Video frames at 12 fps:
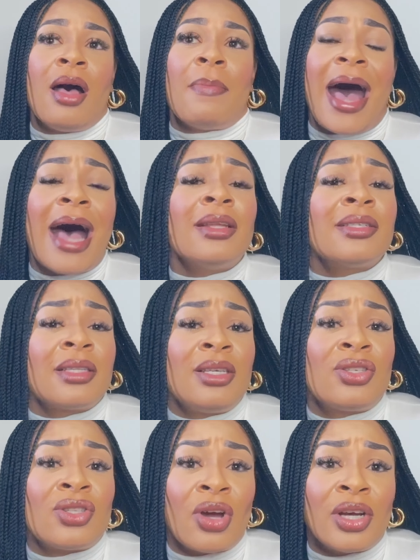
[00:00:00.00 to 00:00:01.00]
honestly
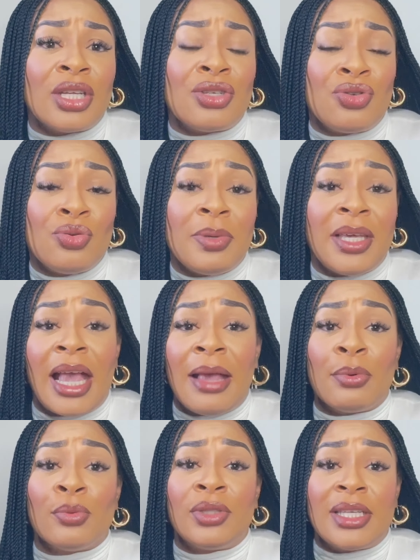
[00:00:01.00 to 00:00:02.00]
started to be
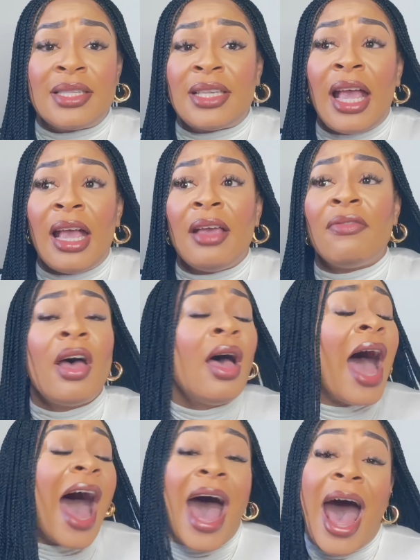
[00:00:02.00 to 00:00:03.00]
able to save.
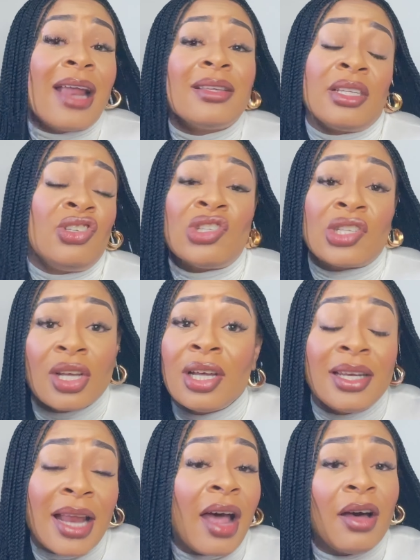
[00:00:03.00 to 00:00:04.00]
I honestly just
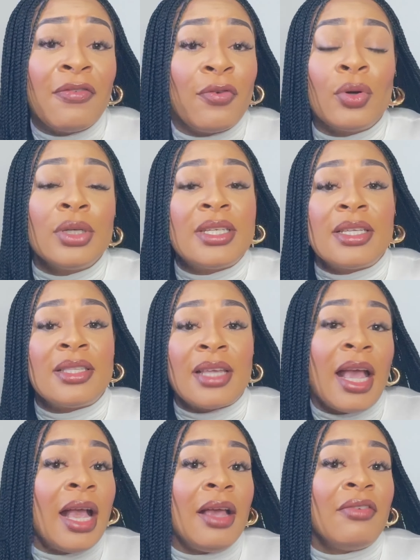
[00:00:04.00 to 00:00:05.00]
could not afford to
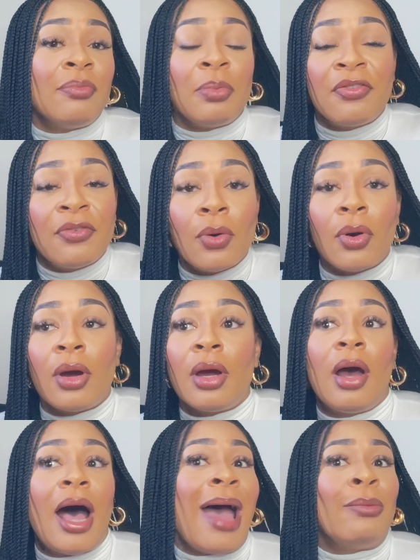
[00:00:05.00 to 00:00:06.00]
save before.
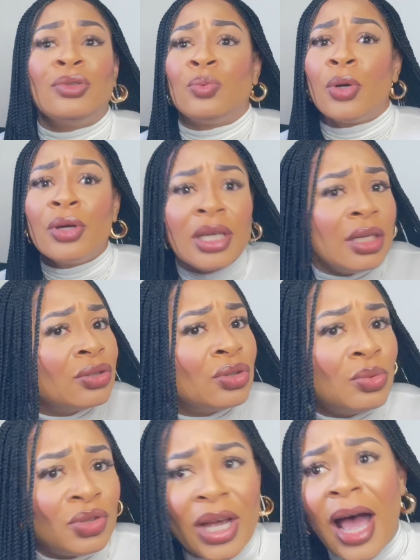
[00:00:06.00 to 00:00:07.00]
I was working
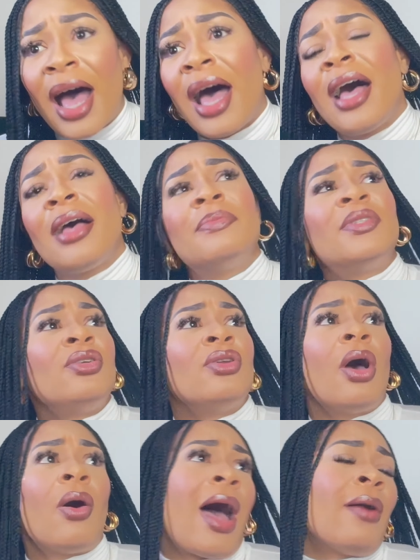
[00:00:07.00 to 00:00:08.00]
2 jobs, you
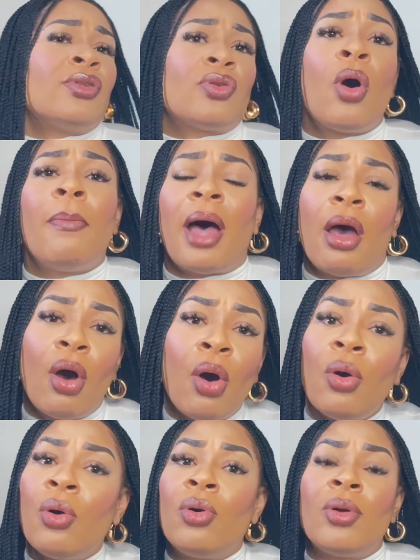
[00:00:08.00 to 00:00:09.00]
know, I was on my
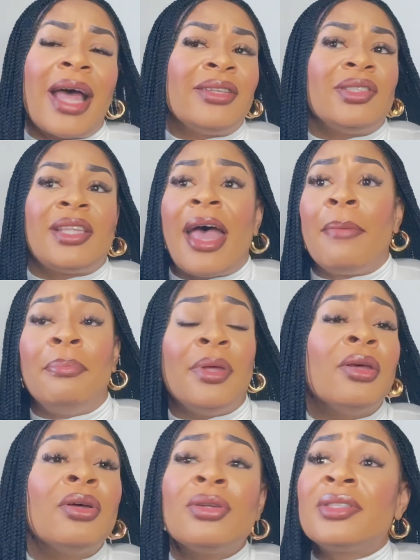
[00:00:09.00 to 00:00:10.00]
own, I just had
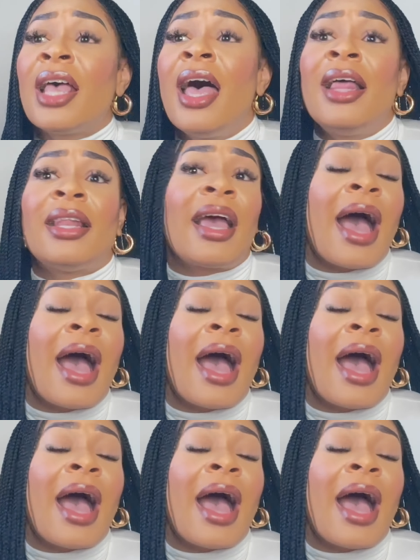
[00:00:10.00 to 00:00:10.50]
bills. Like